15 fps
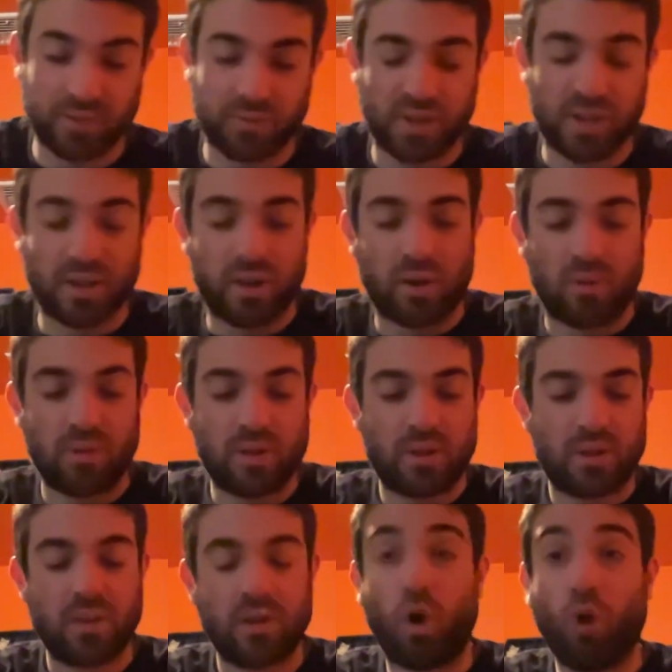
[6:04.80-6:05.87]
video.
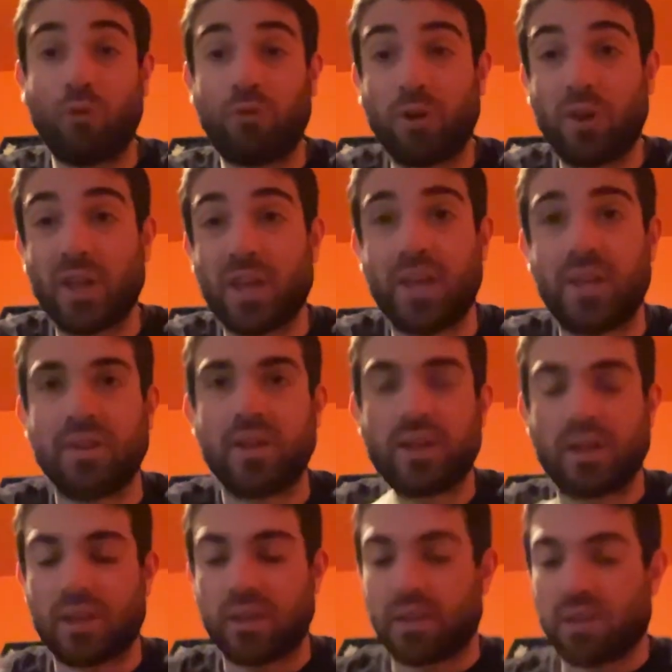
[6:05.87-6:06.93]
Hopefully,
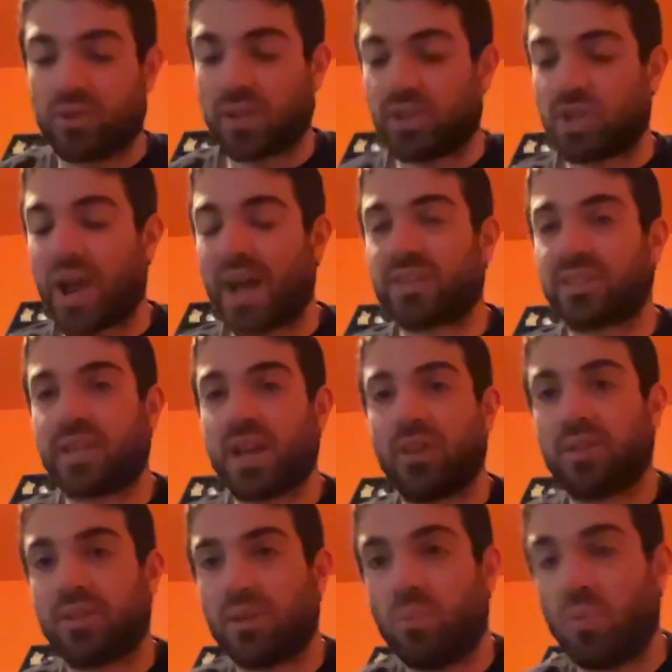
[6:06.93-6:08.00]
the Jack
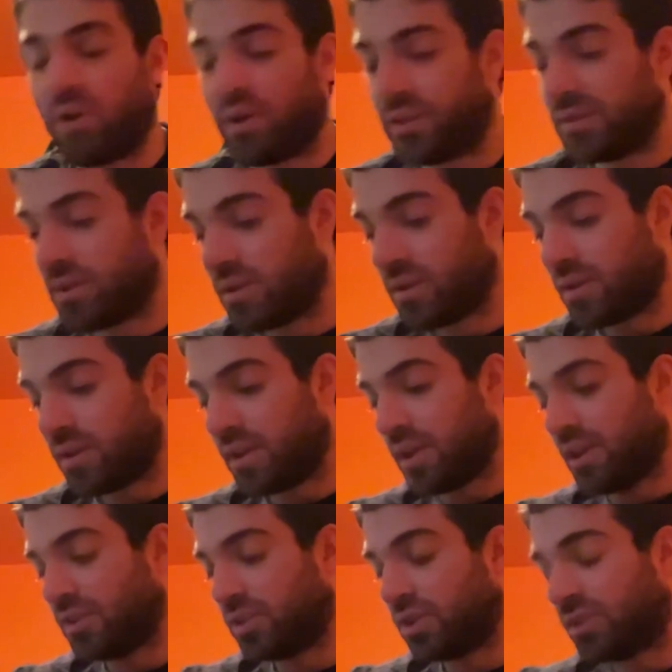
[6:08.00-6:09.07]
Skellington one
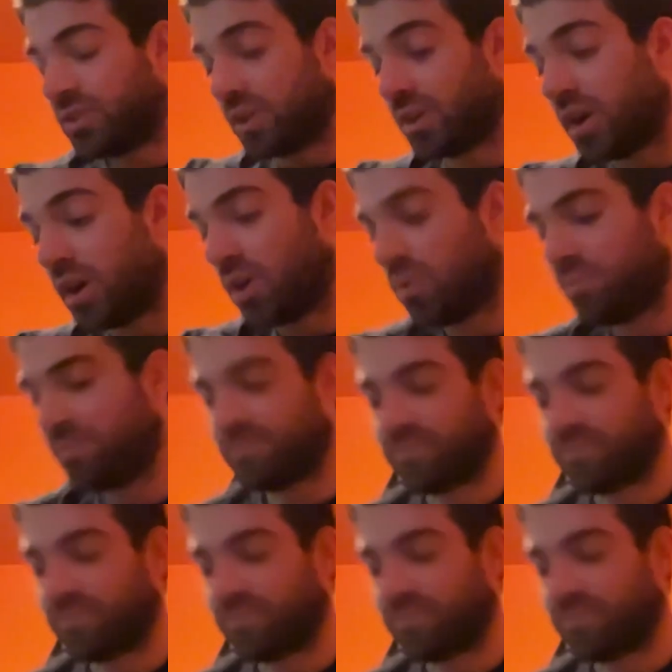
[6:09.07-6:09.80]
is good to go.